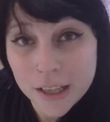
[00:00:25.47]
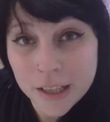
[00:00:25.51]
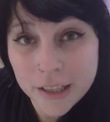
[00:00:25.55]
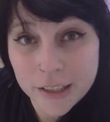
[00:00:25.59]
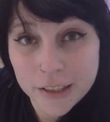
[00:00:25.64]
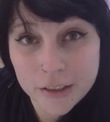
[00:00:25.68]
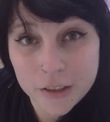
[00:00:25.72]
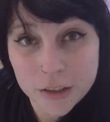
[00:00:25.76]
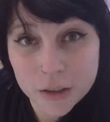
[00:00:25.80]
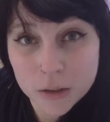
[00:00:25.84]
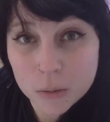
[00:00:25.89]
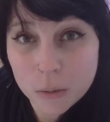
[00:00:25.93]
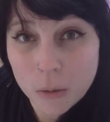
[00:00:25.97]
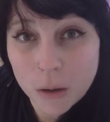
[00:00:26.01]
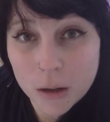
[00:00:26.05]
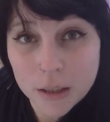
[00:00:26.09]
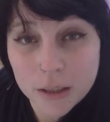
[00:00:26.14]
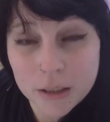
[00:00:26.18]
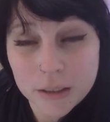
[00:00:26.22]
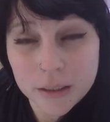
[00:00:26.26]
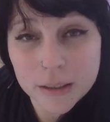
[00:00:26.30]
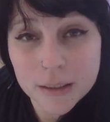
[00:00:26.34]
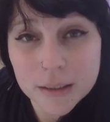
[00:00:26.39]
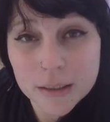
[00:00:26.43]
It's just
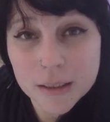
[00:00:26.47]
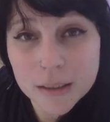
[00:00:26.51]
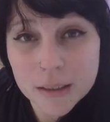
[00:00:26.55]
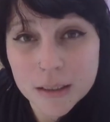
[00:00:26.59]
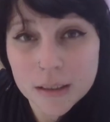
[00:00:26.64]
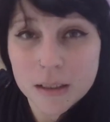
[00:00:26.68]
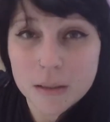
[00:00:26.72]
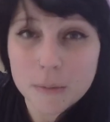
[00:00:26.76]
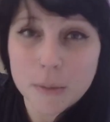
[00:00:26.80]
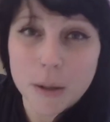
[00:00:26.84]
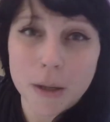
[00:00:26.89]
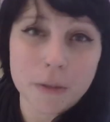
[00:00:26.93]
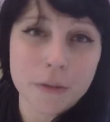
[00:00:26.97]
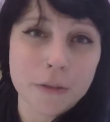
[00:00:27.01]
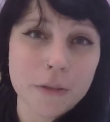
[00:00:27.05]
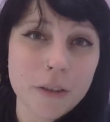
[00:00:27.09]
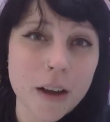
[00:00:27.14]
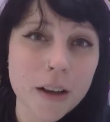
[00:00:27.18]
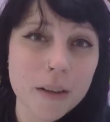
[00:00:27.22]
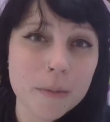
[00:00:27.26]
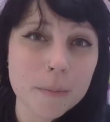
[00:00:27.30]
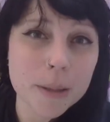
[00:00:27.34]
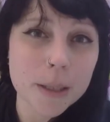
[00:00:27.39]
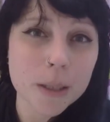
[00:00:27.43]
walking distance, it's about
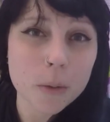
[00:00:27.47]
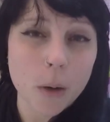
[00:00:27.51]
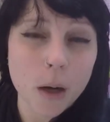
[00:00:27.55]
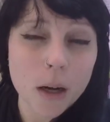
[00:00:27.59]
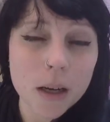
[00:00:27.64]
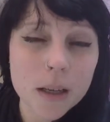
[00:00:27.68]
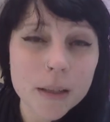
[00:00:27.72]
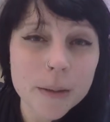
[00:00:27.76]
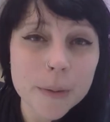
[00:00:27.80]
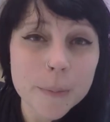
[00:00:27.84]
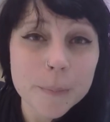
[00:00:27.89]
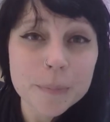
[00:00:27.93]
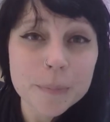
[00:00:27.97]
five minute walk.